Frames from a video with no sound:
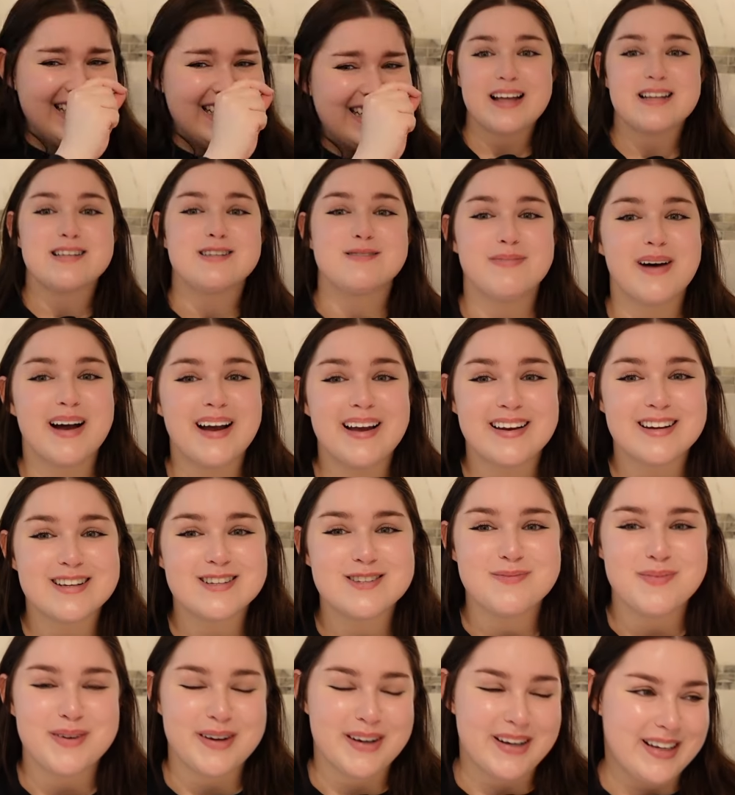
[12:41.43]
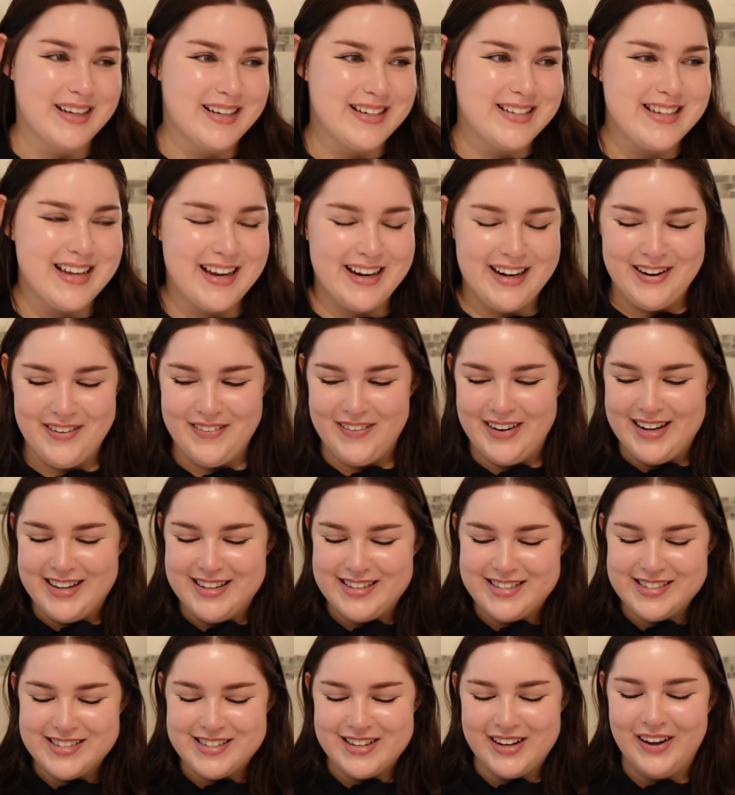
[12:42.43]
That's my experience
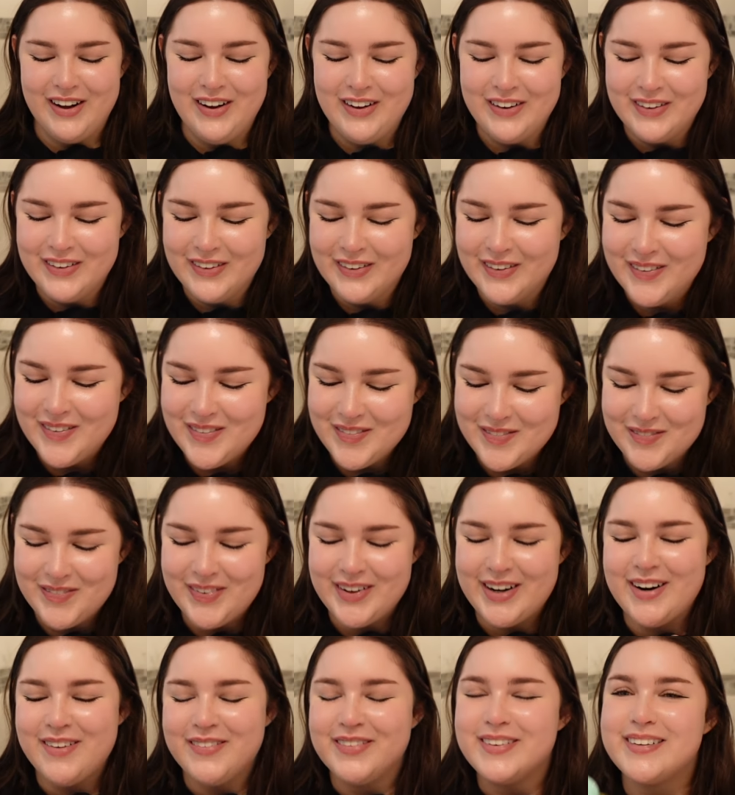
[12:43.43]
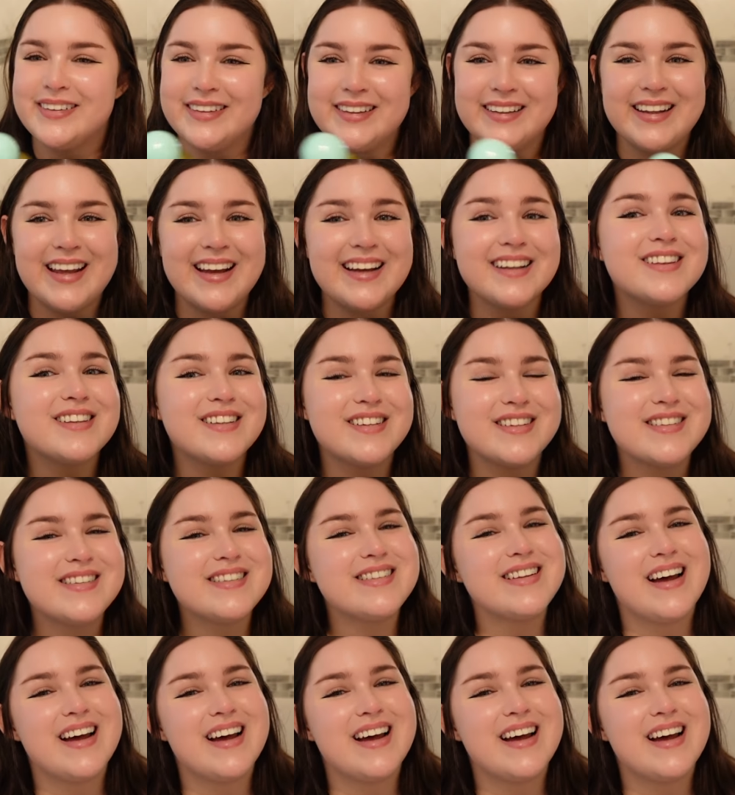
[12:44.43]
anyways, so. But I really like this